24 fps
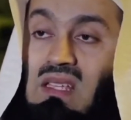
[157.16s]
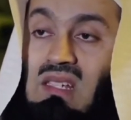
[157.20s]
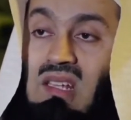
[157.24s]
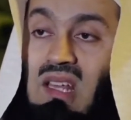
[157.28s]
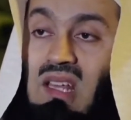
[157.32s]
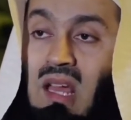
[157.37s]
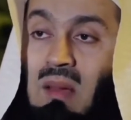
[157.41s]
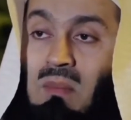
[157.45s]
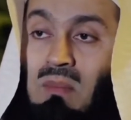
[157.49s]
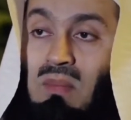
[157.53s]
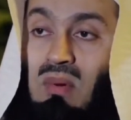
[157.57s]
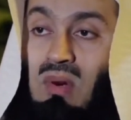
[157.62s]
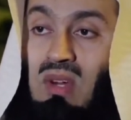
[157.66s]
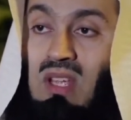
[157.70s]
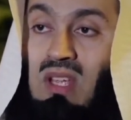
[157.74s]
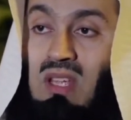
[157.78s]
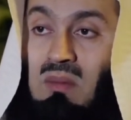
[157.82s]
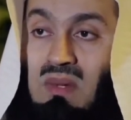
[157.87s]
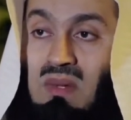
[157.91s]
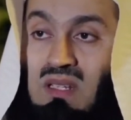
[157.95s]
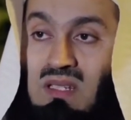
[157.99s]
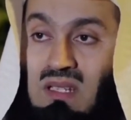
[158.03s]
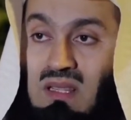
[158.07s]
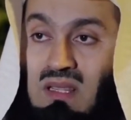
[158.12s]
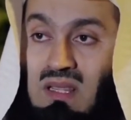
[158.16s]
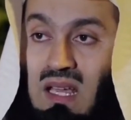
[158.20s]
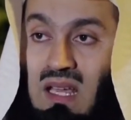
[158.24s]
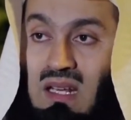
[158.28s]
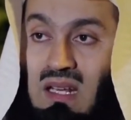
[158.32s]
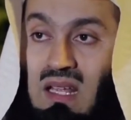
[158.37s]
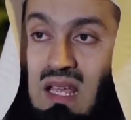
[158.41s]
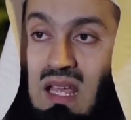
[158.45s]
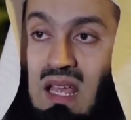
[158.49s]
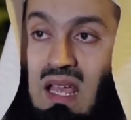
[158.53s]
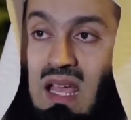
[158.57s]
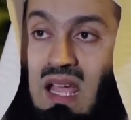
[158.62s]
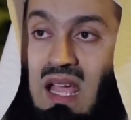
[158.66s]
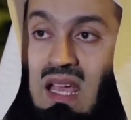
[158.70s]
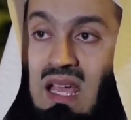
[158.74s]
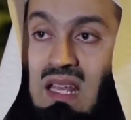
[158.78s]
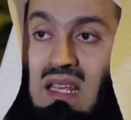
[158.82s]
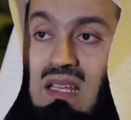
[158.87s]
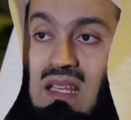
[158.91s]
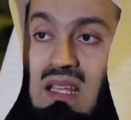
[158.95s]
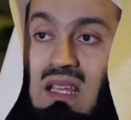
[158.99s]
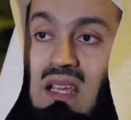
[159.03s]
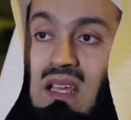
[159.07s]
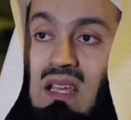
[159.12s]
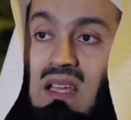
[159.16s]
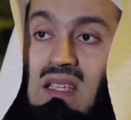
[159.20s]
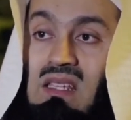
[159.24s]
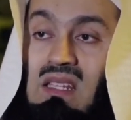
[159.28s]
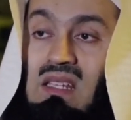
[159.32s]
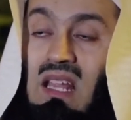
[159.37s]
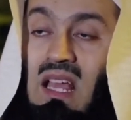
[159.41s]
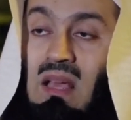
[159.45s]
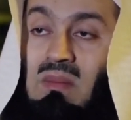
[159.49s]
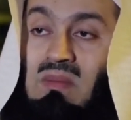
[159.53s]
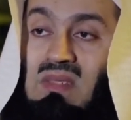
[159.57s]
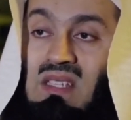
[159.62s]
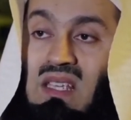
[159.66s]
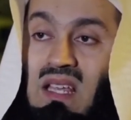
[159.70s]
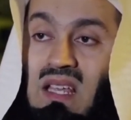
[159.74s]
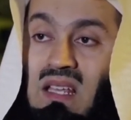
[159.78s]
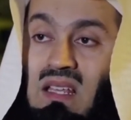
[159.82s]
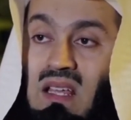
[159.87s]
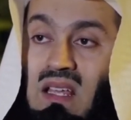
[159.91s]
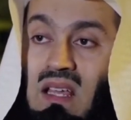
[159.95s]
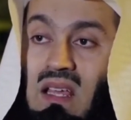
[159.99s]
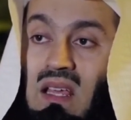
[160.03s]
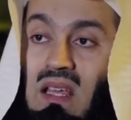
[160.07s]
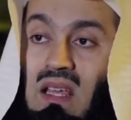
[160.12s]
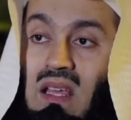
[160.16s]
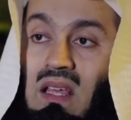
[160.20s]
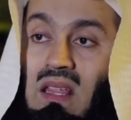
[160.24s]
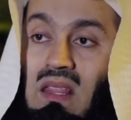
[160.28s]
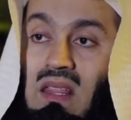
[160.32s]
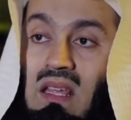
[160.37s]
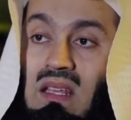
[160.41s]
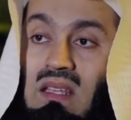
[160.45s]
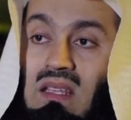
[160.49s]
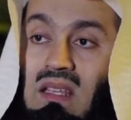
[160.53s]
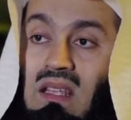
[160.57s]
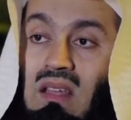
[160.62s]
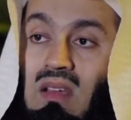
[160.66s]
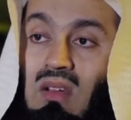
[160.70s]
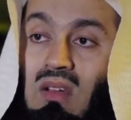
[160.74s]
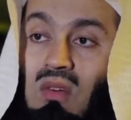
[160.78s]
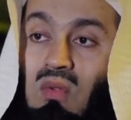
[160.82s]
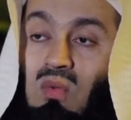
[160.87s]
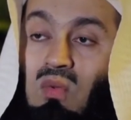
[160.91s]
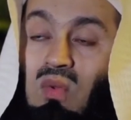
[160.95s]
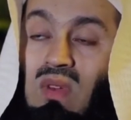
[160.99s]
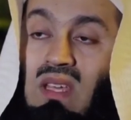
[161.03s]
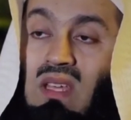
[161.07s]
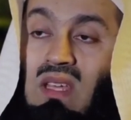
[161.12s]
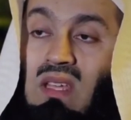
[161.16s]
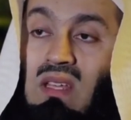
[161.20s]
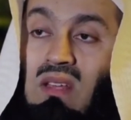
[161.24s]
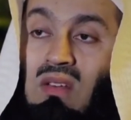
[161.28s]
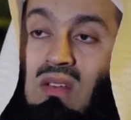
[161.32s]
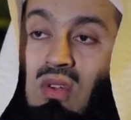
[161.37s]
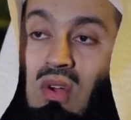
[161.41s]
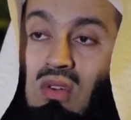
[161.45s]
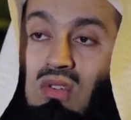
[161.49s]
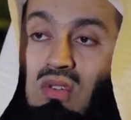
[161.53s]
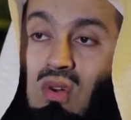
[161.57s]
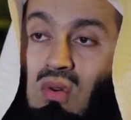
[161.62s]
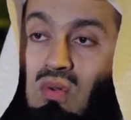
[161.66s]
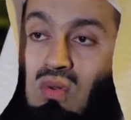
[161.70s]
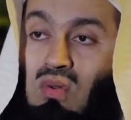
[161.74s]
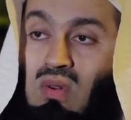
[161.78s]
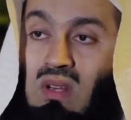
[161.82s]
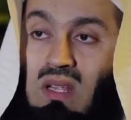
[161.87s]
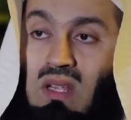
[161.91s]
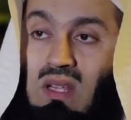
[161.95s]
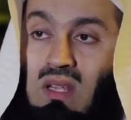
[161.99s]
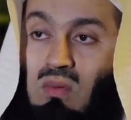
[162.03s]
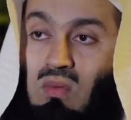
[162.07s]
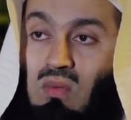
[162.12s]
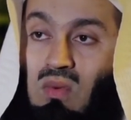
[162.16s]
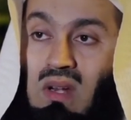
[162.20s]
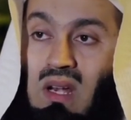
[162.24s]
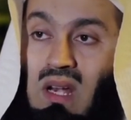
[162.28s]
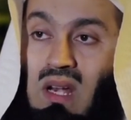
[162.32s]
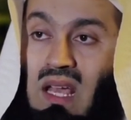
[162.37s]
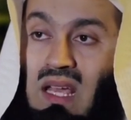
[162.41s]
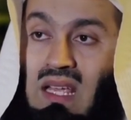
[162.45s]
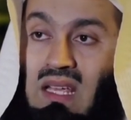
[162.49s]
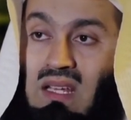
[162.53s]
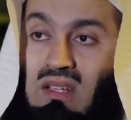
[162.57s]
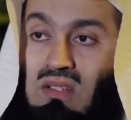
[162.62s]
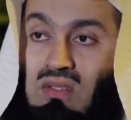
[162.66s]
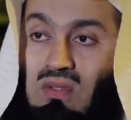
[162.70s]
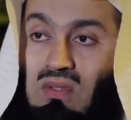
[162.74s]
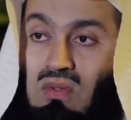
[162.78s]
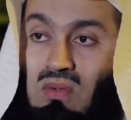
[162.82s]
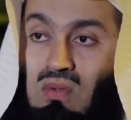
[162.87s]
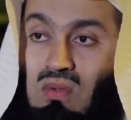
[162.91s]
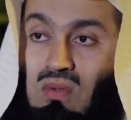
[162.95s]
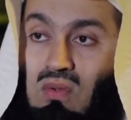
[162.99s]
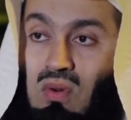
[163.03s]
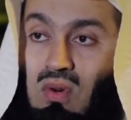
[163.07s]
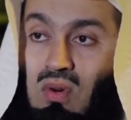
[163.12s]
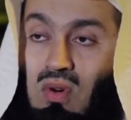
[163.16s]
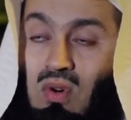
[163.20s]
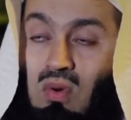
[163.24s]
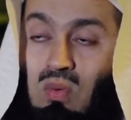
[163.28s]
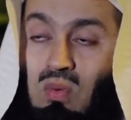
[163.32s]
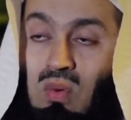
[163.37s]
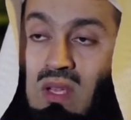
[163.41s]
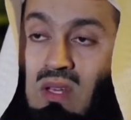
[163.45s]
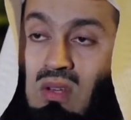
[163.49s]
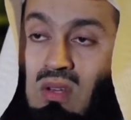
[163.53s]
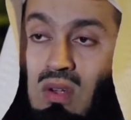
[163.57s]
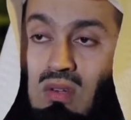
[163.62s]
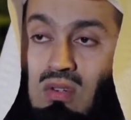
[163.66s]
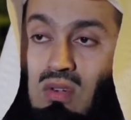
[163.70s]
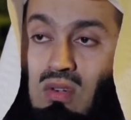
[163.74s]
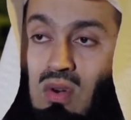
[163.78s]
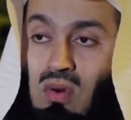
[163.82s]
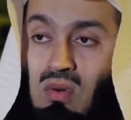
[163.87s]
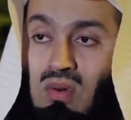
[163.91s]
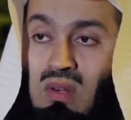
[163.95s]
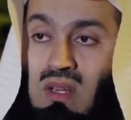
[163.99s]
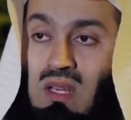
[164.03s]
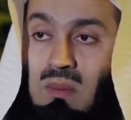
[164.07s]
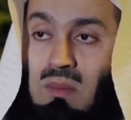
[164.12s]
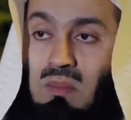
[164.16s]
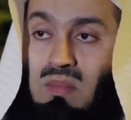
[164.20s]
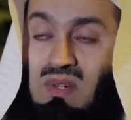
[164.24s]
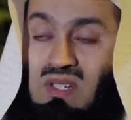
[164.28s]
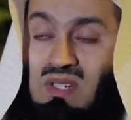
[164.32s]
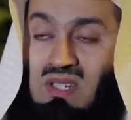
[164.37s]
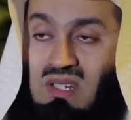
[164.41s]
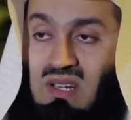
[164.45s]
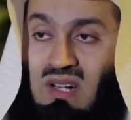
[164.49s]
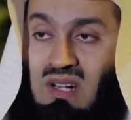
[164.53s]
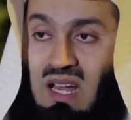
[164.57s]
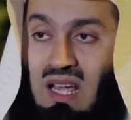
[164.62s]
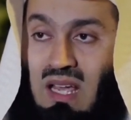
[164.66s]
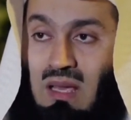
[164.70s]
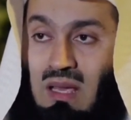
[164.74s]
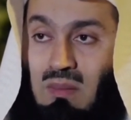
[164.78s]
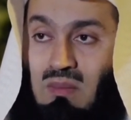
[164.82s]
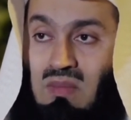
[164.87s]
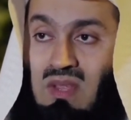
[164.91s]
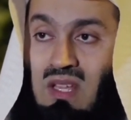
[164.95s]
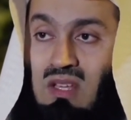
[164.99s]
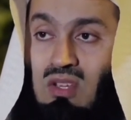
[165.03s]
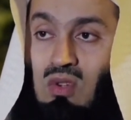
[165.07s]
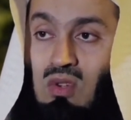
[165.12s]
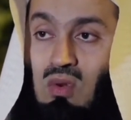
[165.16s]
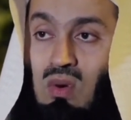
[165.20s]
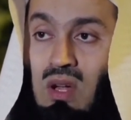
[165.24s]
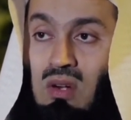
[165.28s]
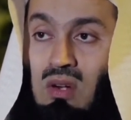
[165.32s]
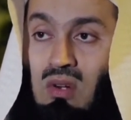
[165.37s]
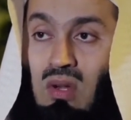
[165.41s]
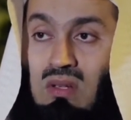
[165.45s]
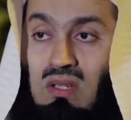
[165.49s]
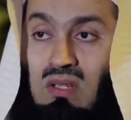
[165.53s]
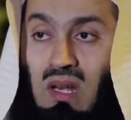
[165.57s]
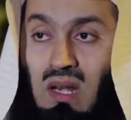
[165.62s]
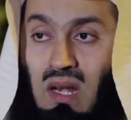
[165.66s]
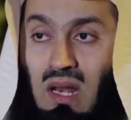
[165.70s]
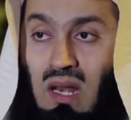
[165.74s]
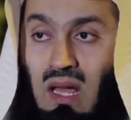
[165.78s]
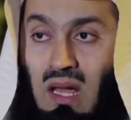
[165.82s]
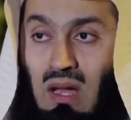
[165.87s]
Islam prohibited that. And Islam said that we not only would like to, or we not only prescribe that you are not